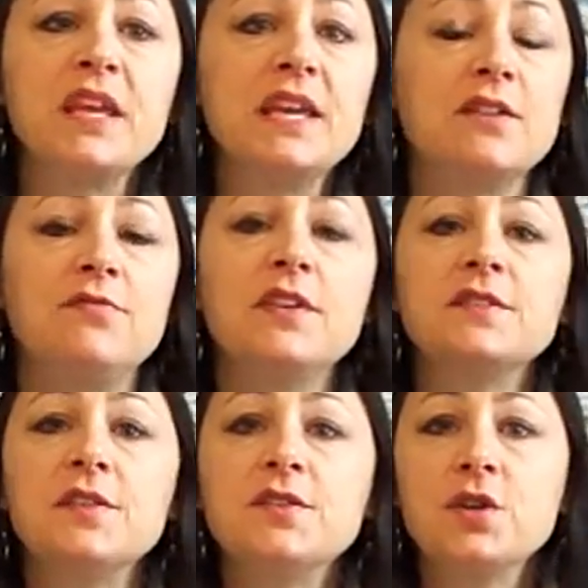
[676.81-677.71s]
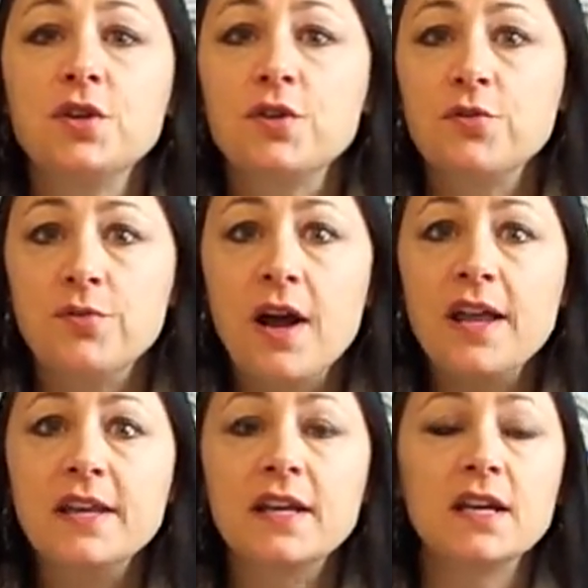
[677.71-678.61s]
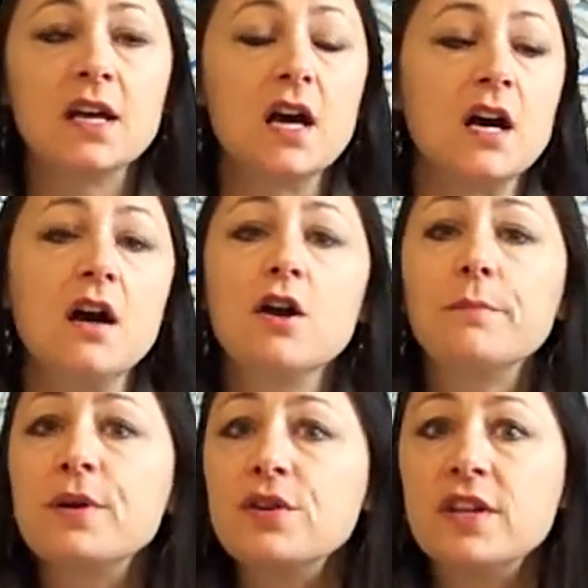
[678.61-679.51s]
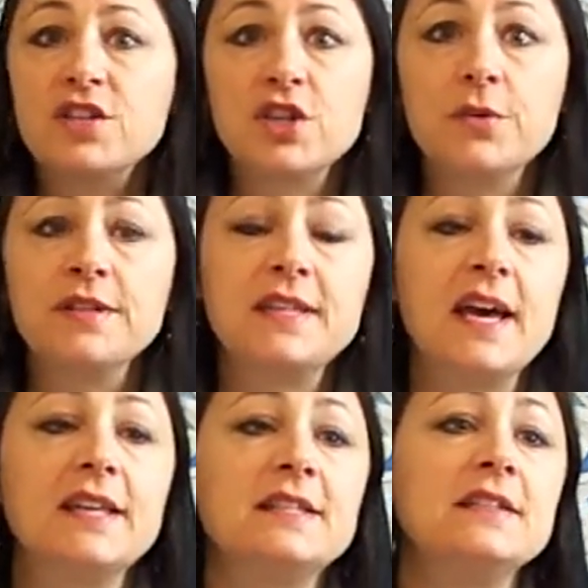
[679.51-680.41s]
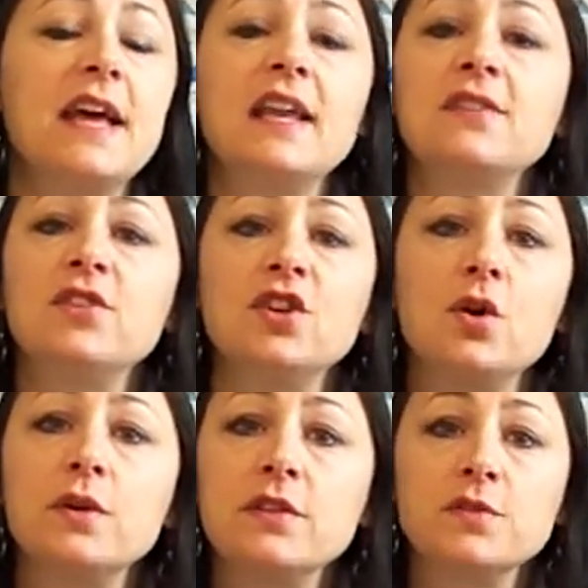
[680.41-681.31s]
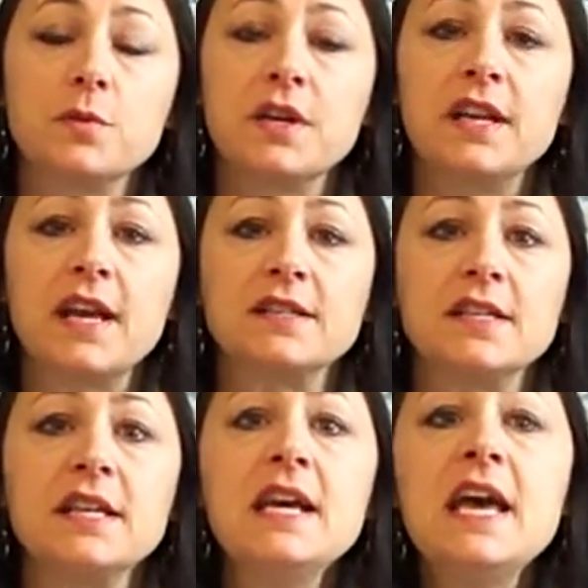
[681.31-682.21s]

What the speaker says: it fixes her chronic heartburn that she always had, not even knowing those were connected,